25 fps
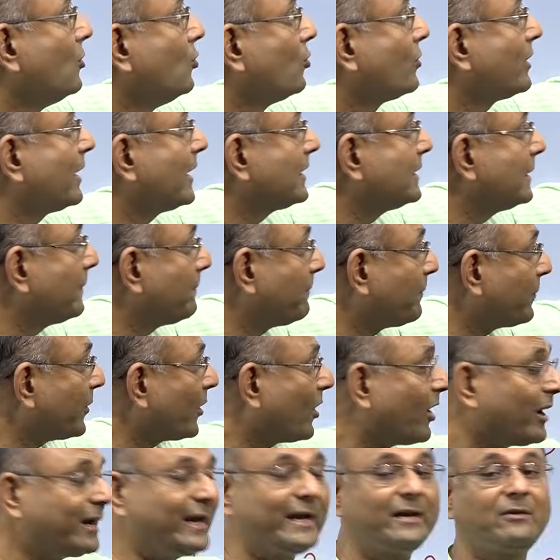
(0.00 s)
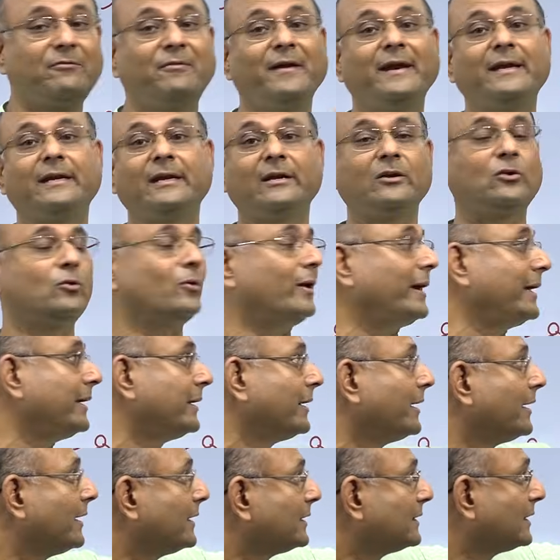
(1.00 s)
look at the product weight into height.
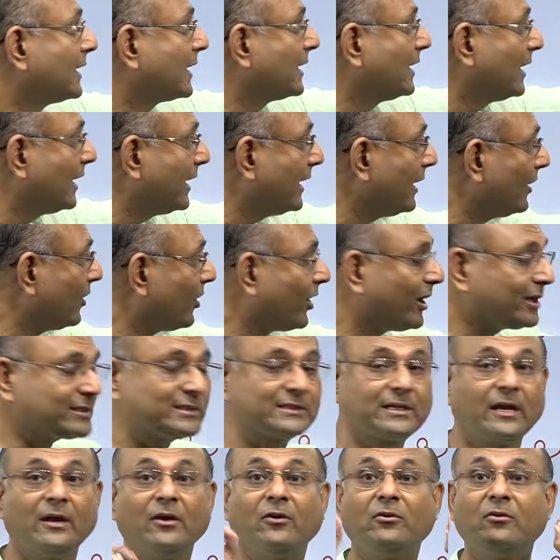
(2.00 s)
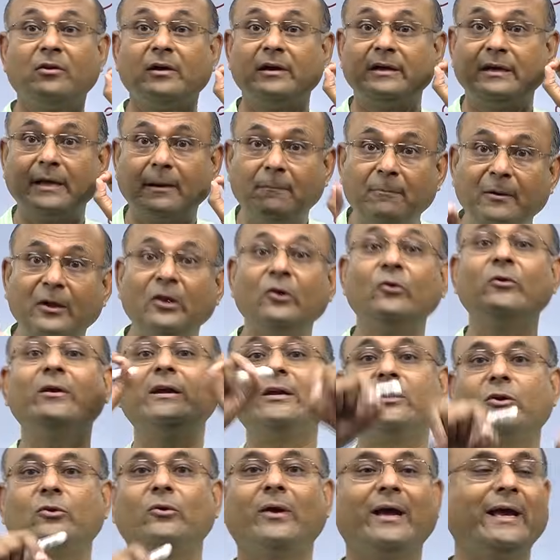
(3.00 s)
The girl lost w
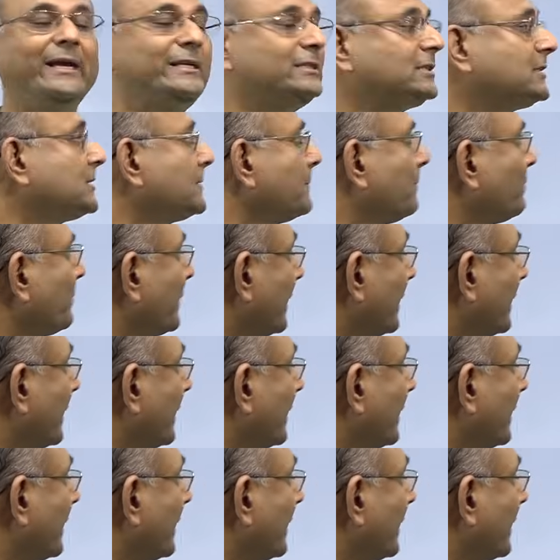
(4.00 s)
into h,